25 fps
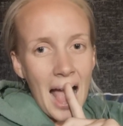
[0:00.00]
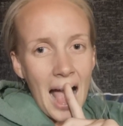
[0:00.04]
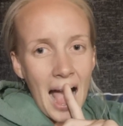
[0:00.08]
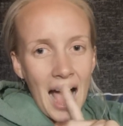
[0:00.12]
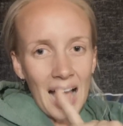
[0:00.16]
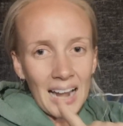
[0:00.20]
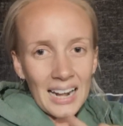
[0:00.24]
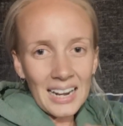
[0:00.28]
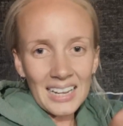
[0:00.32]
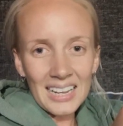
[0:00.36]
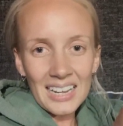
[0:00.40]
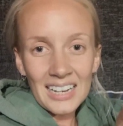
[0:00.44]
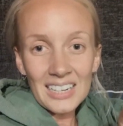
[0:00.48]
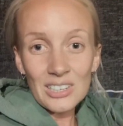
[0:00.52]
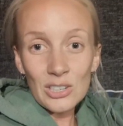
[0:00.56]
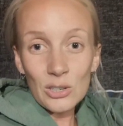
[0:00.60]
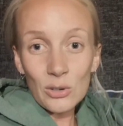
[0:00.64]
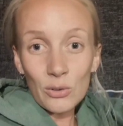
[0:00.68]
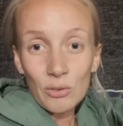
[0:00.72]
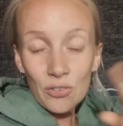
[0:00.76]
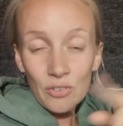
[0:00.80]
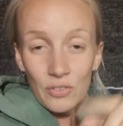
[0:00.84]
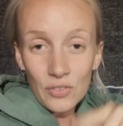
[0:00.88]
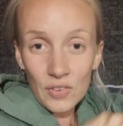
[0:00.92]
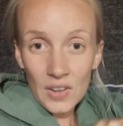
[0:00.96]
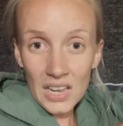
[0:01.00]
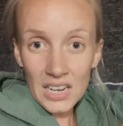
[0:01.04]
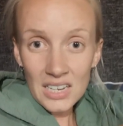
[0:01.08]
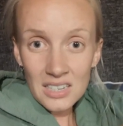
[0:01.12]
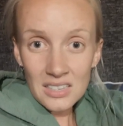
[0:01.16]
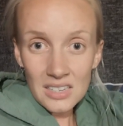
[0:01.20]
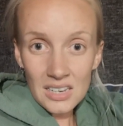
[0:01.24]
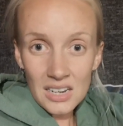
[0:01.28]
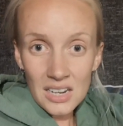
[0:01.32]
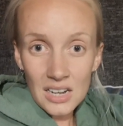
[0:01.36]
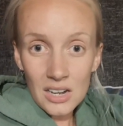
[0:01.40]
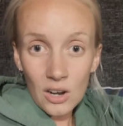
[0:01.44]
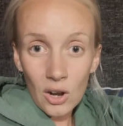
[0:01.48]
and I ended up
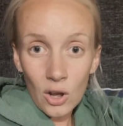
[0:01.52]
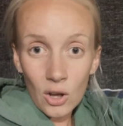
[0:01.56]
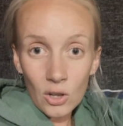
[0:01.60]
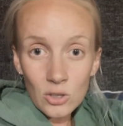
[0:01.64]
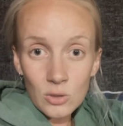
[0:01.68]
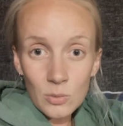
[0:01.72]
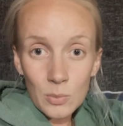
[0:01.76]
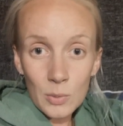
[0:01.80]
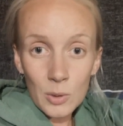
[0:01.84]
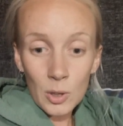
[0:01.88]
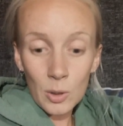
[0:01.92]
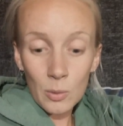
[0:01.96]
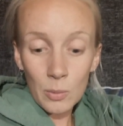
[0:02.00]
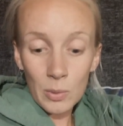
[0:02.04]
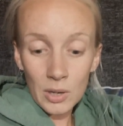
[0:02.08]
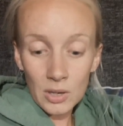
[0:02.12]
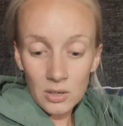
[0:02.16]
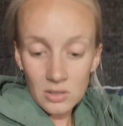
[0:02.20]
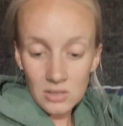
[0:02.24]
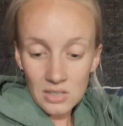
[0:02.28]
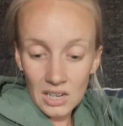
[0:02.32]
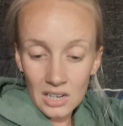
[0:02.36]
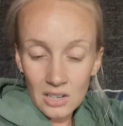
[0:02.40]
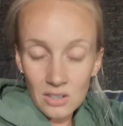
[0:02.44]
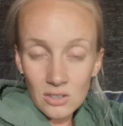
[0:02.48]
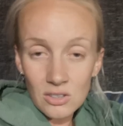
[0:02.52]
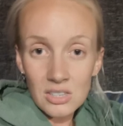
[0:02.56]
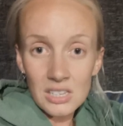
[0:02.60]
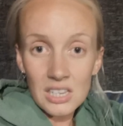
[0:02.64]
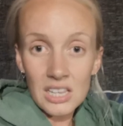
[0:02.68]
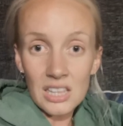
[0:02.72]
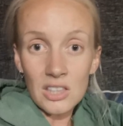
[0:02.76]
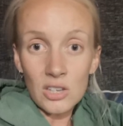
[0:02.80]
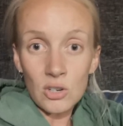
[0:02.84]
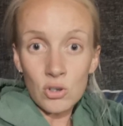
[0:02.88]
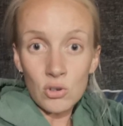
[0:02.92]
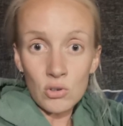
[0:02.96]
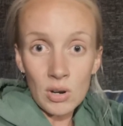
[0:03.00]
fainting in hospital because I could see
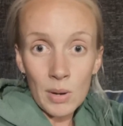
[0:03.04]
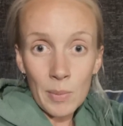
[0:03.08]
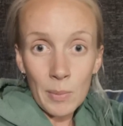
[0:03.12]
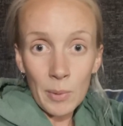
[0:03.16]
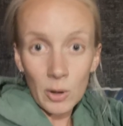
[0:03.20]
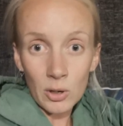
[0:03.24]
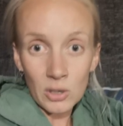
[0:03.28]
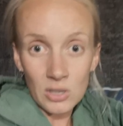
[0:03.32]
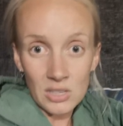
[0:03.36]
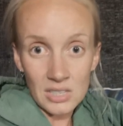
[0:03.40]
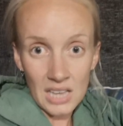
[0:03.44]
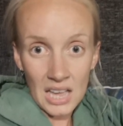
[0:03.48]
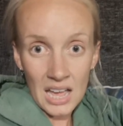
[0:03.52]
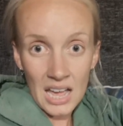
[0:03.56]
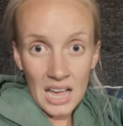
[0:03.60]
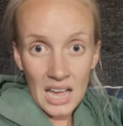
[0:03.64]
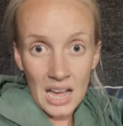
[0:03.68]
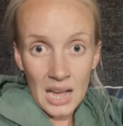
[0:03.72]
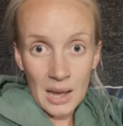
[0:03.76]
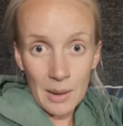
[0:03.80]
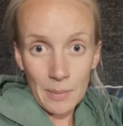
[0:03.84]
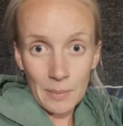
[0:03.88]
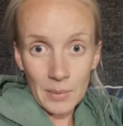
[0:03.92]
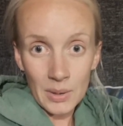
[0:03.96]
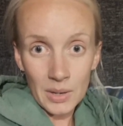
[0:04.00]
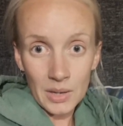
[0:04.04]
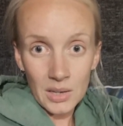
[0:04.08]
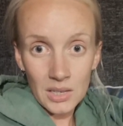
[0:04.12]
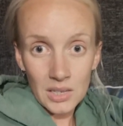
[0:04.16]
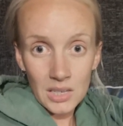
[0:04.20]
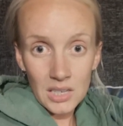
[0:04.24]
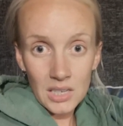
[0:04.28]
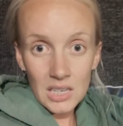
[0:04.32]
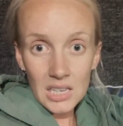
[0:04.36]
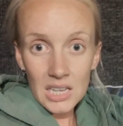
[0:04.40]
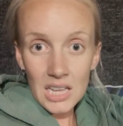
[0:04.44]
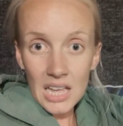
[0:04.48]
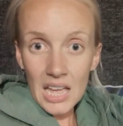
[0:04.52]
the drip on his arm,
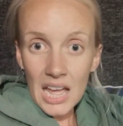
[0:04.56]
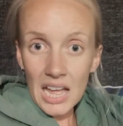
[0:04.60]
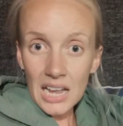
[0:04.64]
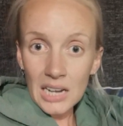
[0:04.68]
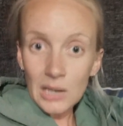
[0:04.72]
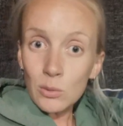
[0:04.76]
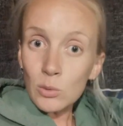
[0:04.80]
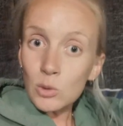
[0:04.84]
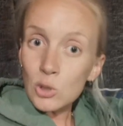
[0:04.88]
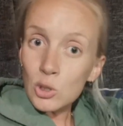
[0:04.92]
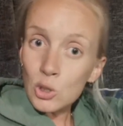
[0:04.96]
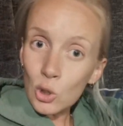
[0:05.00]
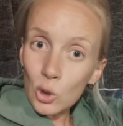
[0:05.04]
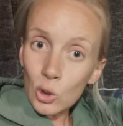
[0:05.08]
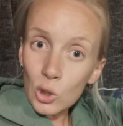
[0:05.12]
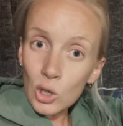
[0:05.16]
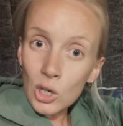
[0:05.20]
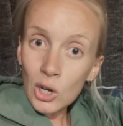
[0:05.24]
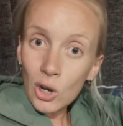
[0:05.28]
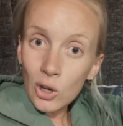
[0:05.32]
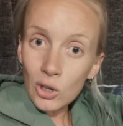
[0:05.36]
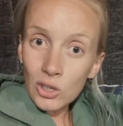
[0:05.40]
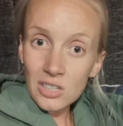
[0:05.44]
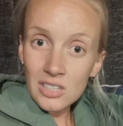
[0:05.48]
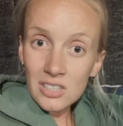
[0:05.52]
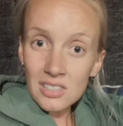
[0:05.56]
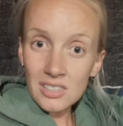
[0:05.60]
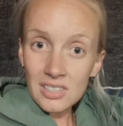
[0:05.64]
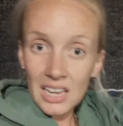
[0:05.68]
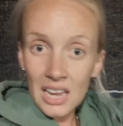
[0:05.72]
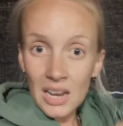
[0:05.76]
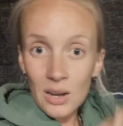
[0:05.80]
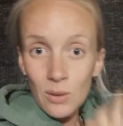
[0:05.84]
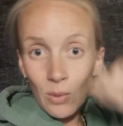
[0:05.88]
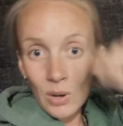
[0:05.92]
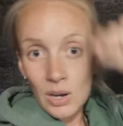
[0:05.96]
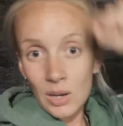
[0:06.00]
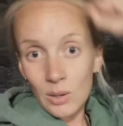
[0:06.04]
and it was tugging on his
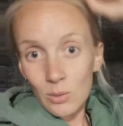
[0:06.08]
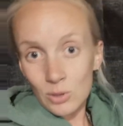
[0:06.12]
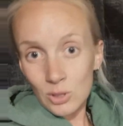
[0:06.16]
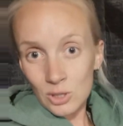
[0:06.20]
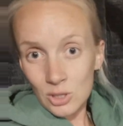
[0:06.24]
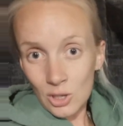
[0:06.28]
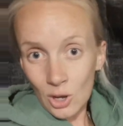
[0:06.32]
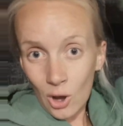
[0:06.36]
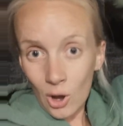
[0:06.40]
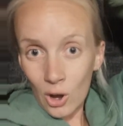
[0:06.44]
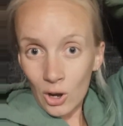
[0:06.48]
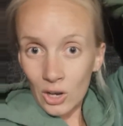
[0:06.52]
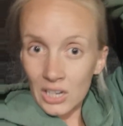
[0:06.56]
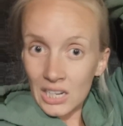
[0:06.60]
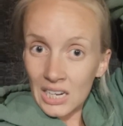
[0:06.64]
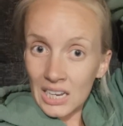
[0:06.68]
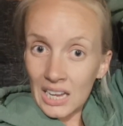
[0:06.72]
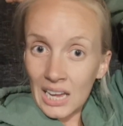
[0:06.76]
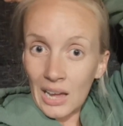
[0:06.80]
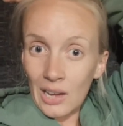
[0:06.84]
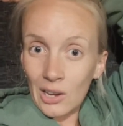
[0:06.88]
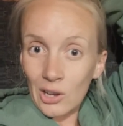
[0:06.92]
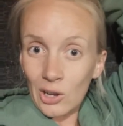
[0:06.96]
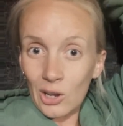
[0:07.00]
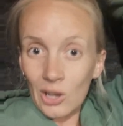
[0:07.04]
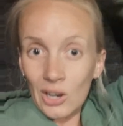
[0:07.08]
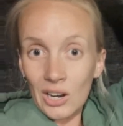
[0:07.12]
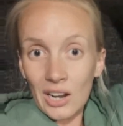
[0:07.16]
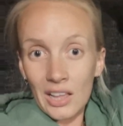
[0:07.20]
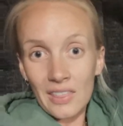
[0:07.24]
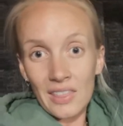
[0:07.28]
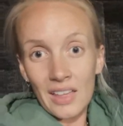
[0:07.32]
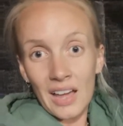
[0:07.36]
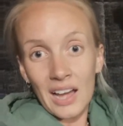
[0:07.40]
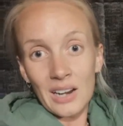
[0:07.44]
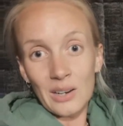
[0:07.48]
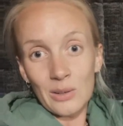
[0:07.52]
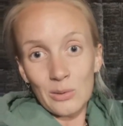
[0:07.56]
skin when he was talking. He kept going like
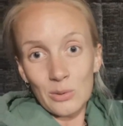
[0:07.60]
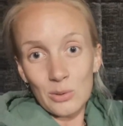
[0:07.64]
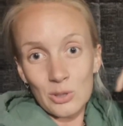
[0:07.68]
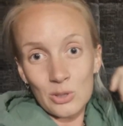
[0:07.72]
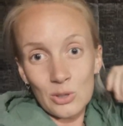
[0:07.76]
that, and it was